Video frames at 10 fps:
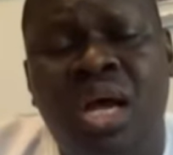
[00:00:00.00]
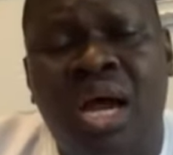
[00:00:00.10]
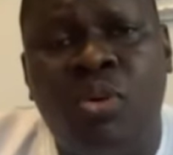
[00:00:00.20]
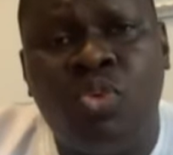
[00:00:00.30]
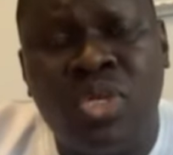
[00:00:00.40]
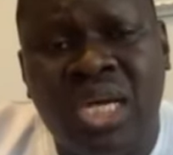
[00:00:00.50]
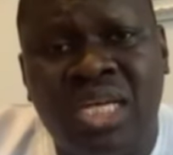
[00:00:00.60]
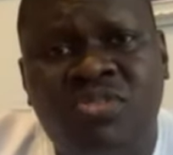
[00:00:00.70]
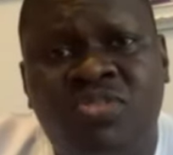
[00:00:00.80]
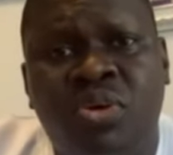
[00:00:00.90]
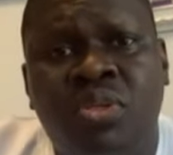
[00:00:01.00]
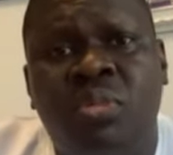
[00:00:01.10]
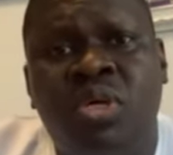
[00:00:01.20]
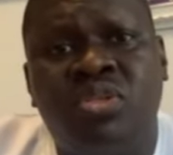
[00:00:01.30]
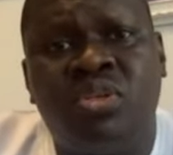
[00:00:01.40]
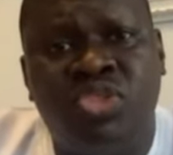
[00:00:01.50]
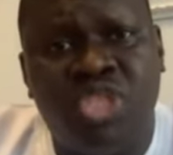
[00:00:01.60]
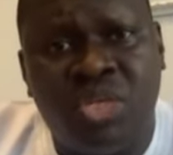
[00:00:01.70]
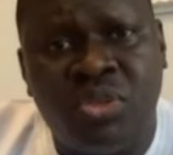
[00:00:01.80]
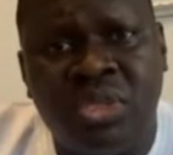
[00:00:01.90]
winners for the month of
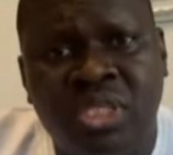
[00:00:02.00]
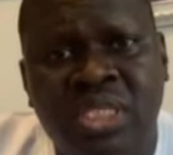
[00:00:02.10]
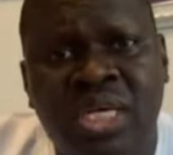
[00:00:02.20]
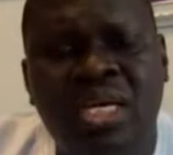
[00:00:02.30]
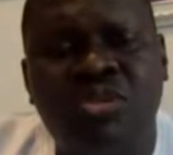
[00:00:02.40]
January.